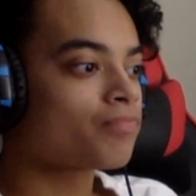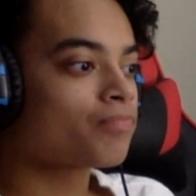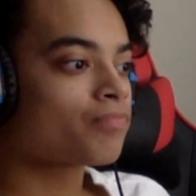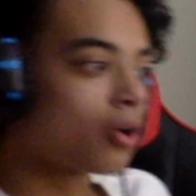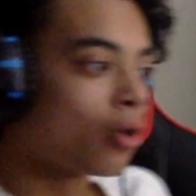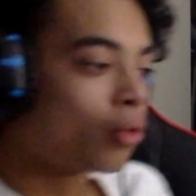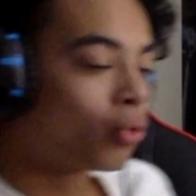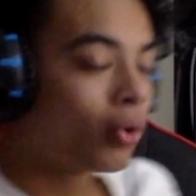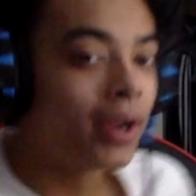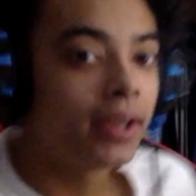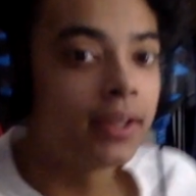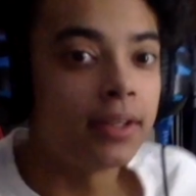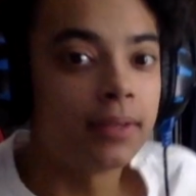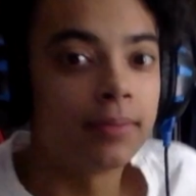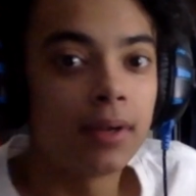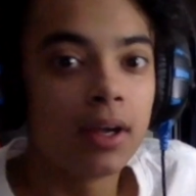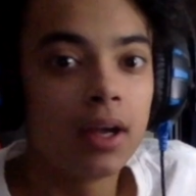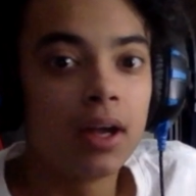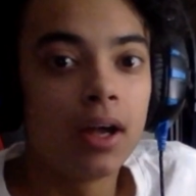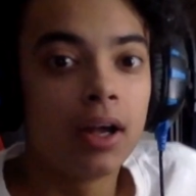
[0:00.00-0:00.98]
Alright.
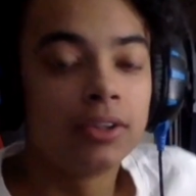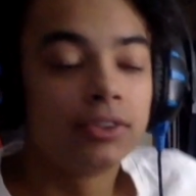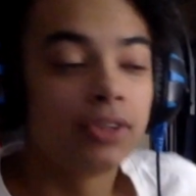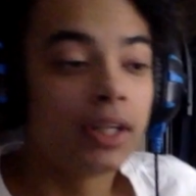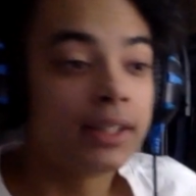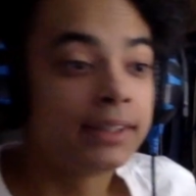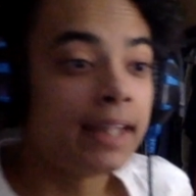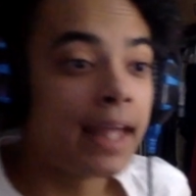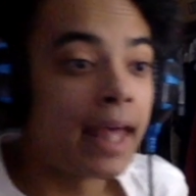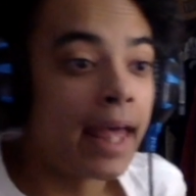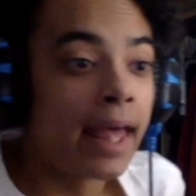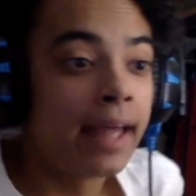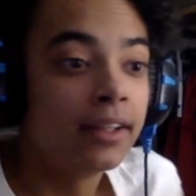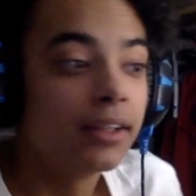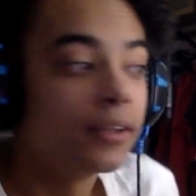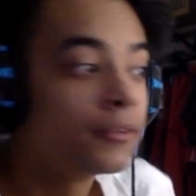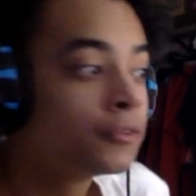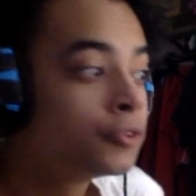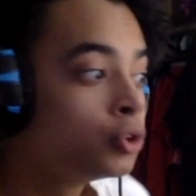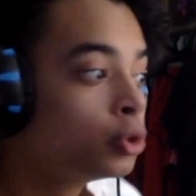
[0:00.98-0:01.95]
So that's the end
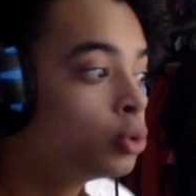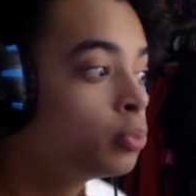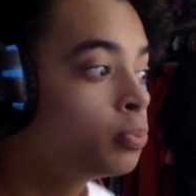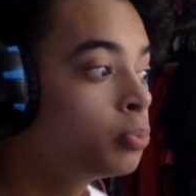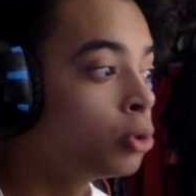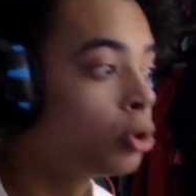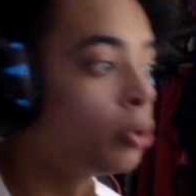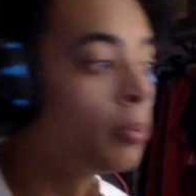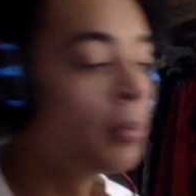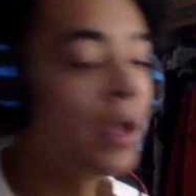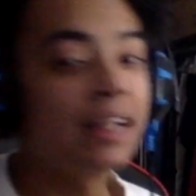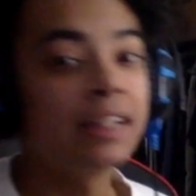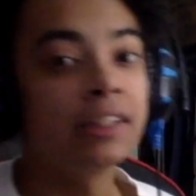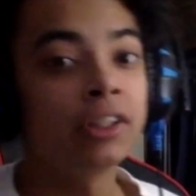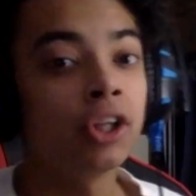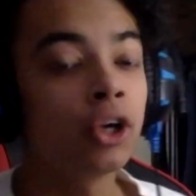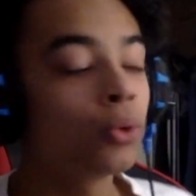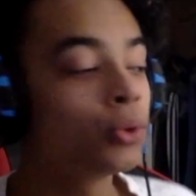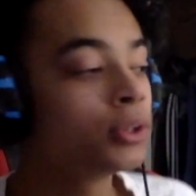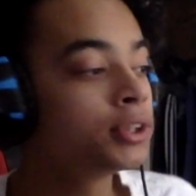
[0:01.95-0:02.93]
of Superman and
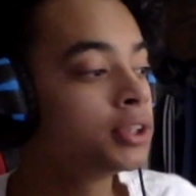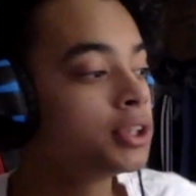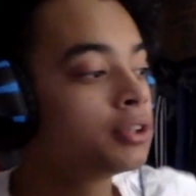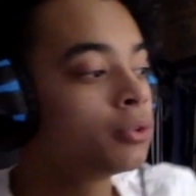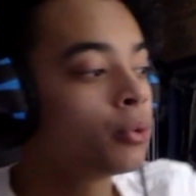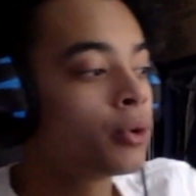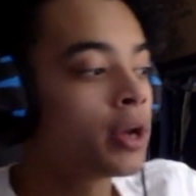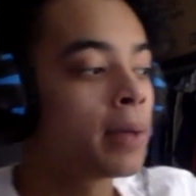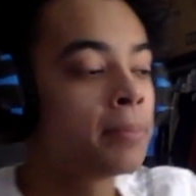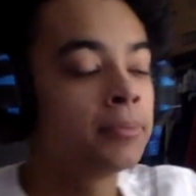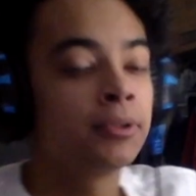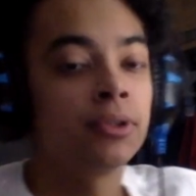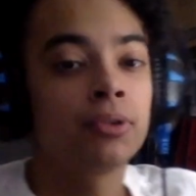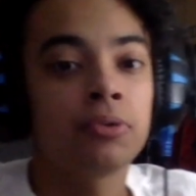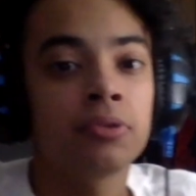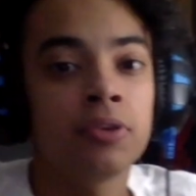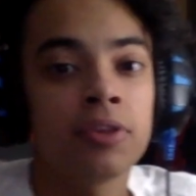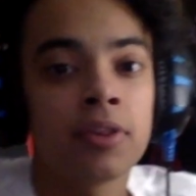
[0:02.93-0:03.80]
Lois Season one Episode three.